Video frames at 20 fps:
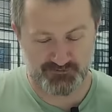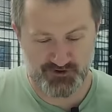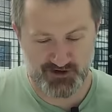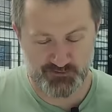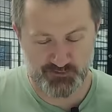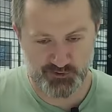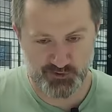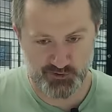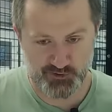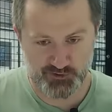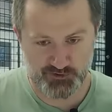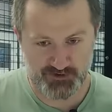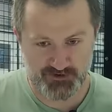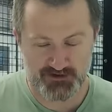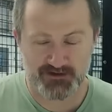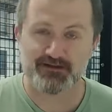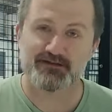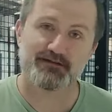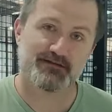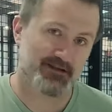drumroll,
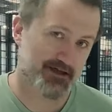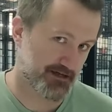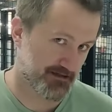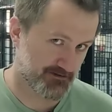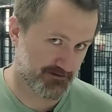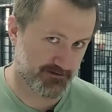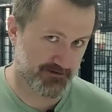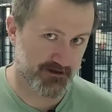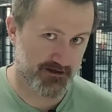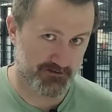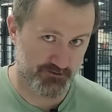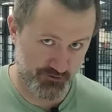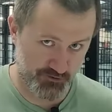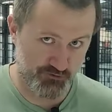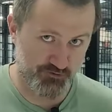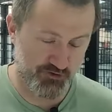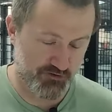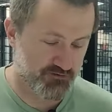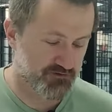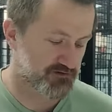99
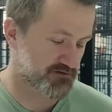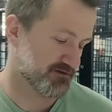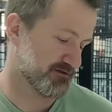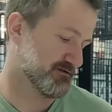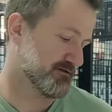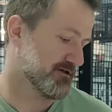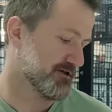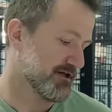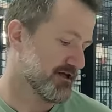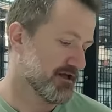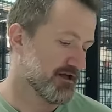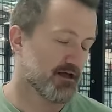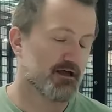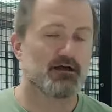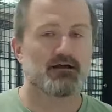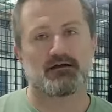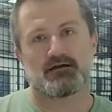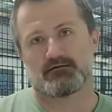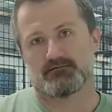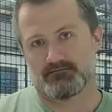euros.
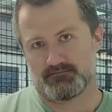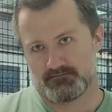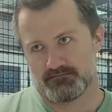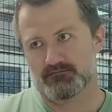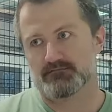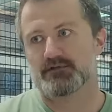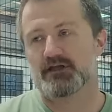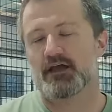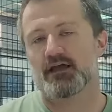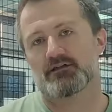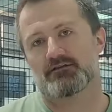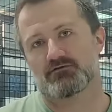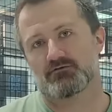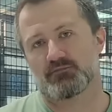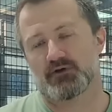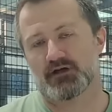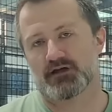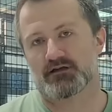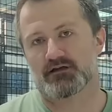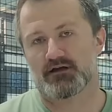They had to
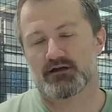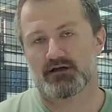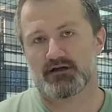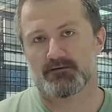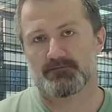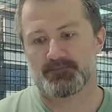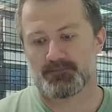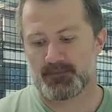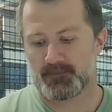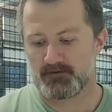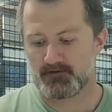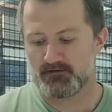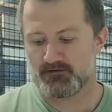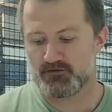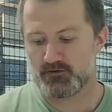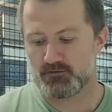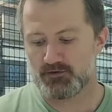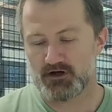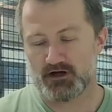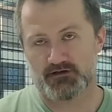make
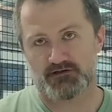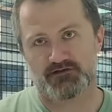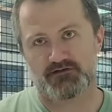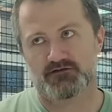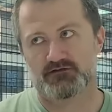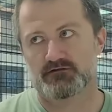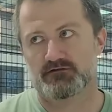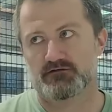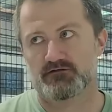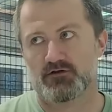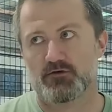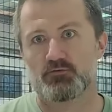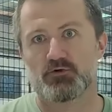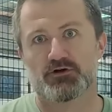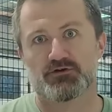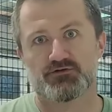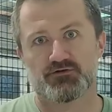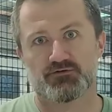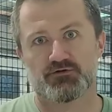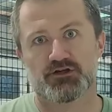some cuts
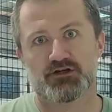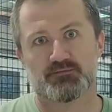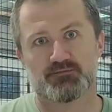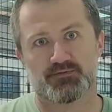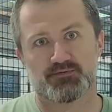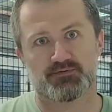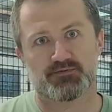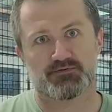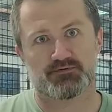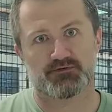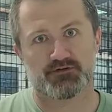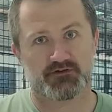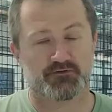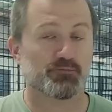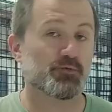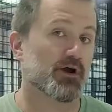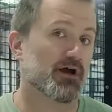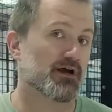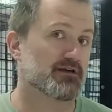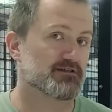somewhere to keep this
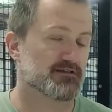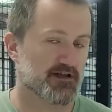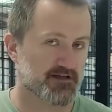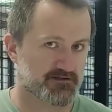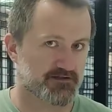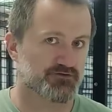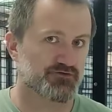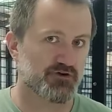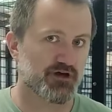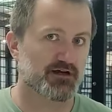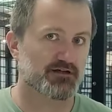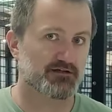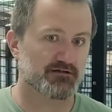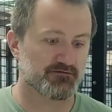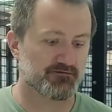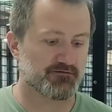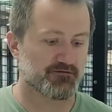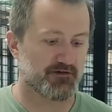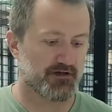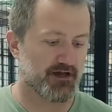price as
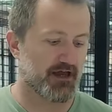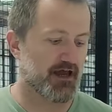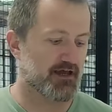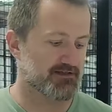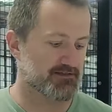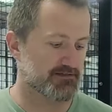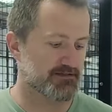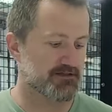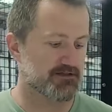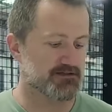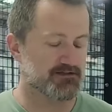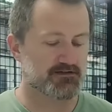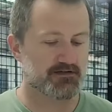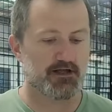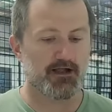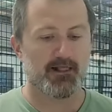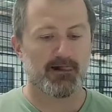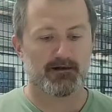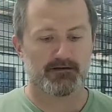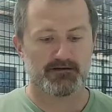attractive as it is.
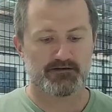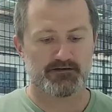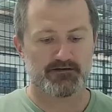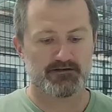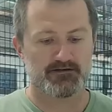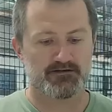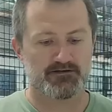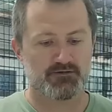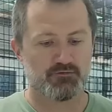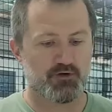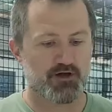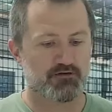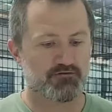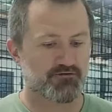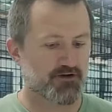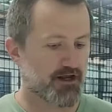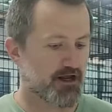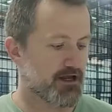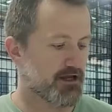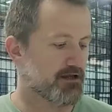This is a
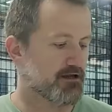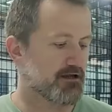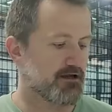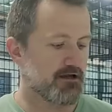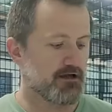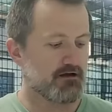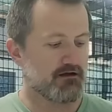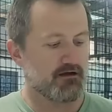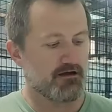12K